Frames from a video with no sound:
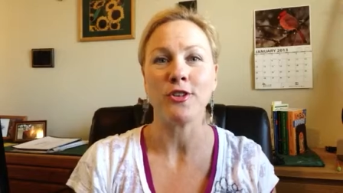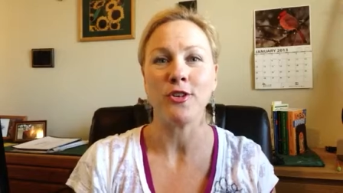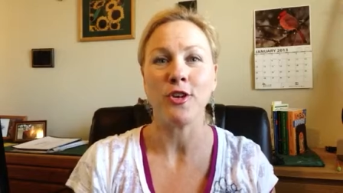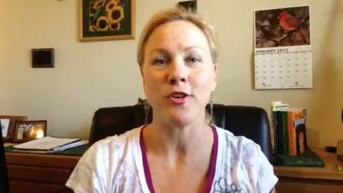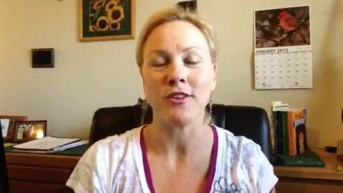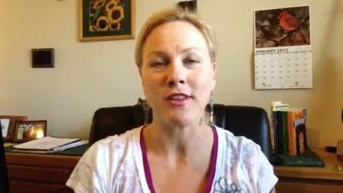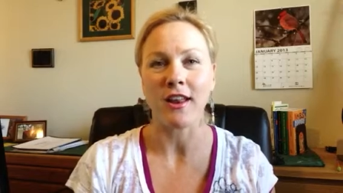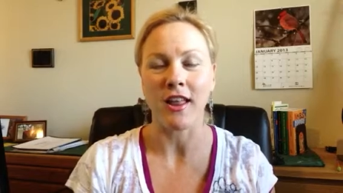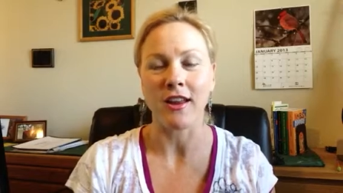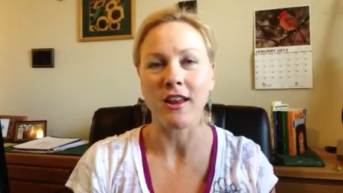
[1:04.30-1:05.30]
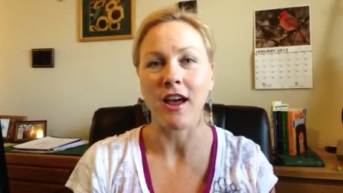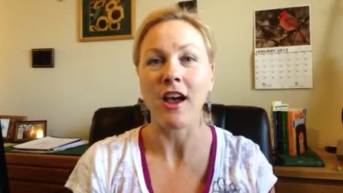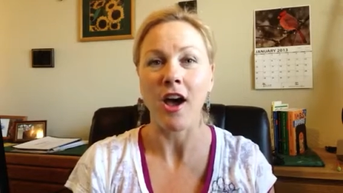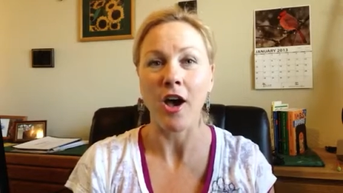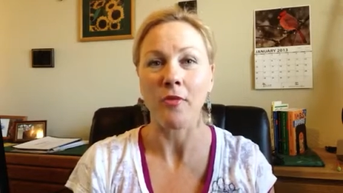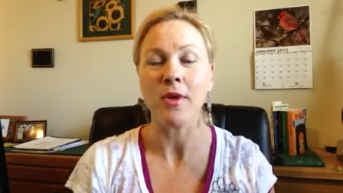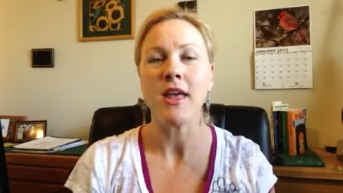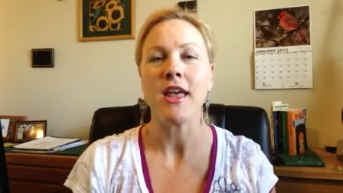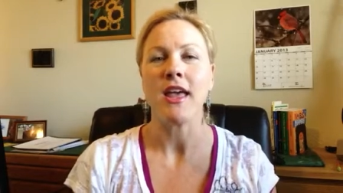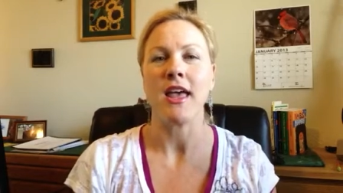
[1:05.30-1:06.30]
to yourinsideline.com
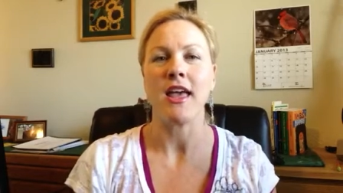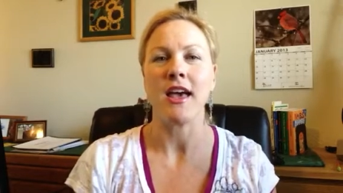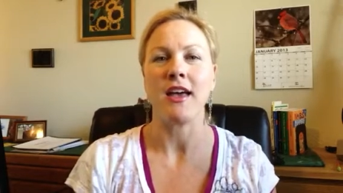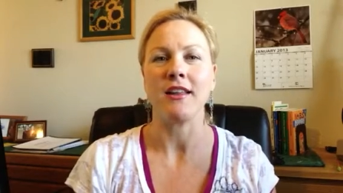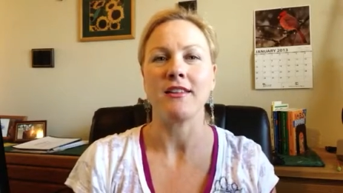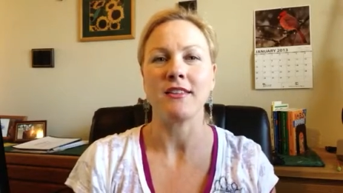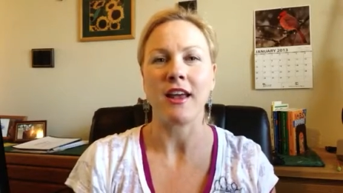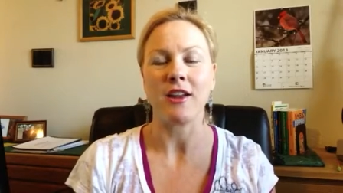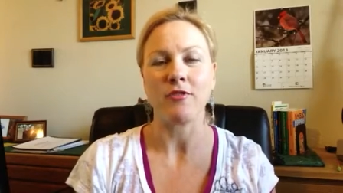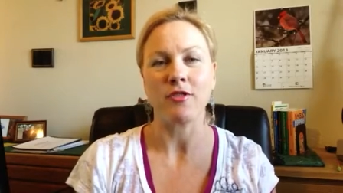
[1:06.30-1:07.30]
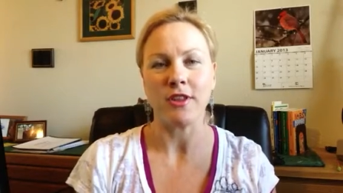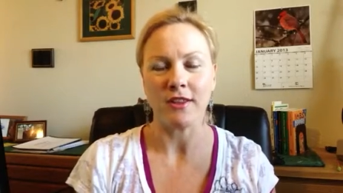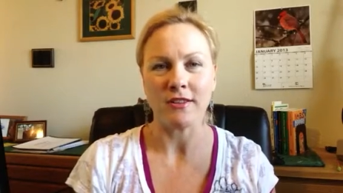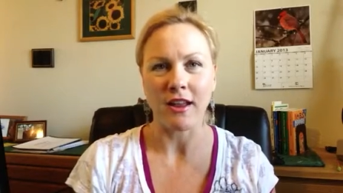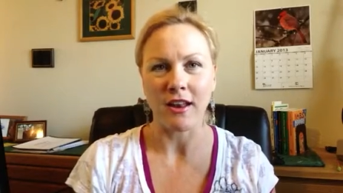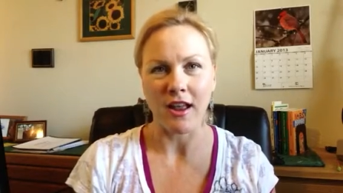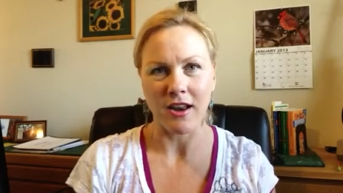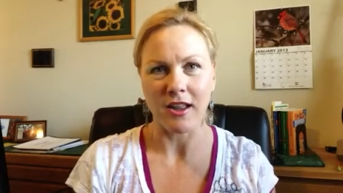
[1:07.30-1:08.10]
and sign up for the Inside Line